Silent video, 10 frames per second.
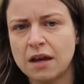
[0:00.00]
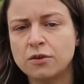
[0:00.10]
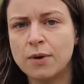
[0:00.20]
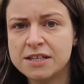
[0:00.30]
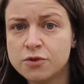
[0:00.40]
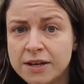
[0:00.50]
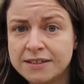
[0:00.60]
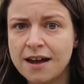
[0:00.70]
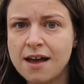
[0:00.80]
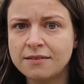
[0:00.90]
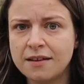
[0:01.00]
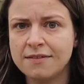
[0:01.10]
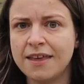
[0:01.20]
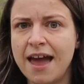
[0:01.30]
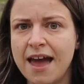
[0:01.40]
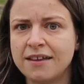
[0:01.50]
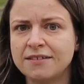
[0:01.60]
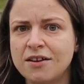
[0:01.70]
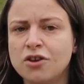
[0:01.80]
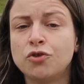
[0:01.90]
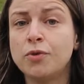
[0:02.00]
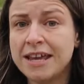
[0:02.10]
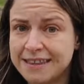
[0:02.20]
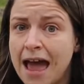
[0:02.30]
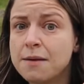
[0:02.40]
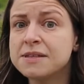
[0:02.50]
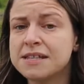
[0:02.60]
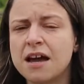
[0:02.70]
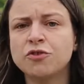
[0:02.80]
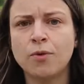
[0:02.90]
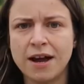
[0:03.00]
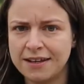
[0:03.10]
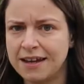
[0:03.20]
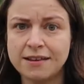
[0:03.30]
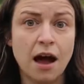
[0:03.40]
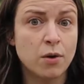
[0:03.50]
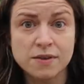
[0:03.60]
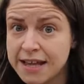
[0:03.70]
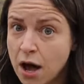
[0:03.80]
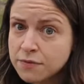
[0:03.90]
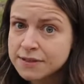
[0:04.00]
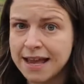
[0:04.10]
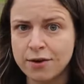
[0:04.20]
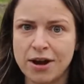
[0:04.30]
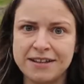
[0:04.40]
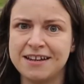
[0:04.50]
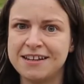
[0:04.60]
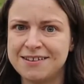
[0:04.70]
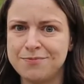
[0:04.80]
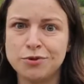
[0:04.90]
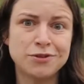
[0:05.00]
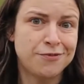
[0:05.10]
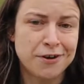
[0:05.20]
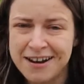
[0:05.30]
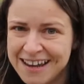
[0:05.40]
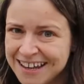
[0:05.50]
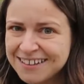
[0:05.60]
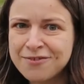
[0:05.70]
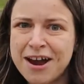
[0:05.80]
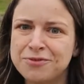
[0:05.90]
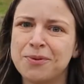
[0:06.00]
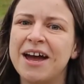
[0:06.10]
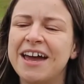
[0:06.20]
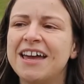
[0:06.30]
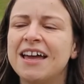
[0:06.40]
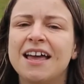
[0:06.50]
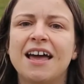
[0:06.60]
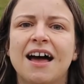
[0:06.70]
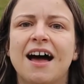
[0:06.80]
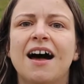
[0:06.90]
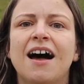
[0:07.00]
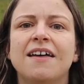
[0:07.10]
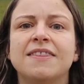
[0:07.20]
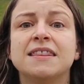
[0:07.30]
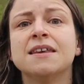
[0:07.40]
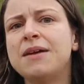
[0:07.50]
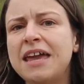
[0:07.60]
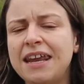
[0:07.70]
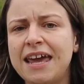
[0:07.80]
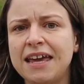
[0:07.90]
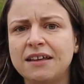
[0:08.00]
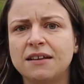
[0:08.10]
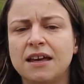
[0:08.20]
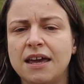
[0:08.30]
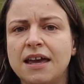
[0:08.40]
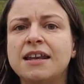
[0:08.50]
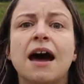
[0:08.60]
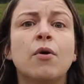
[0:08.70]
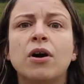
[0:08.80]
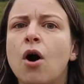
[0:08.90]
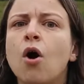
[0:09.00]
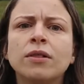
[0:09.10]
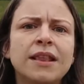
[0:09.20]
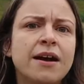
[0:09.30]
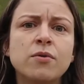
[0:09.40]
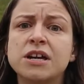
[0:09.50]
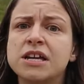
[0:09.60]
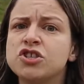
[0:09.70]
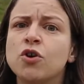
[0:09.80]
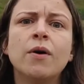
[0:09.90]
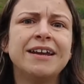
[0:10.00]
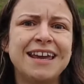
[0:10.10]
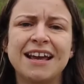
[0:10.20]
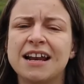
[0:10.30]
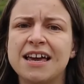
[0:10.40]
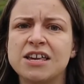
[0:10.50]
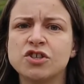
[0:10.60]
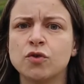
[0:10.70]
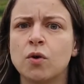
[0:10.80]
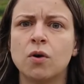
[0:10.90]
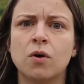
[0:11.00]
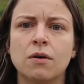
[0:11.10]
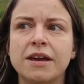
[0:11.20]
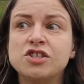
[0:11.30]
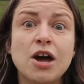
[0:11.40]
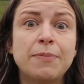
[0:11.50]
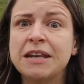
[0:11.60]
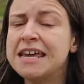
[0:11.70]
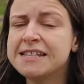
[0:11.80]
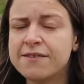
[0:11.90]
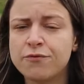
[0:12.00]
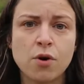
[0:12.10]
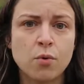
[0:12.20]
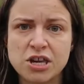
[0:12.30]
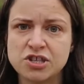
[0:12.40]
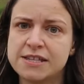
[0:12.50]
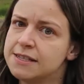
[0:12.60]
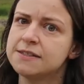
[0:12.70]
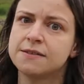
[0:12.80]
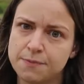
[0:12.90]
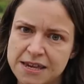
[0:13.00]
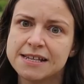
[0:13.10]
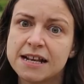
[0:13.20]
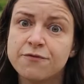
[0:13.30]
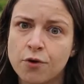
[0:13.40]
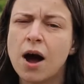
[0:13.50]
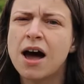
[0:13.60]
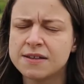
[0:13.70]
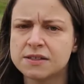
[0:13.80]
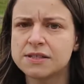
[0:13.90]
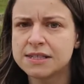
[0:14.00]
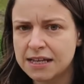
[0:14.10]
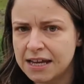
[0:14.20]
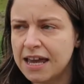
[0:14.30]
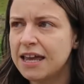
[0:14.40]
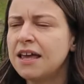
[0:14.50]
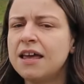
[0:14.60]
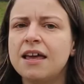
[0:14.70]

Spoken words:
the way it's written, then 3 attempts at writing it ourselves, like writing it beautifully the right way, then the meaning in our own language or in English or in Japanese if we wish. This is basically for us to study.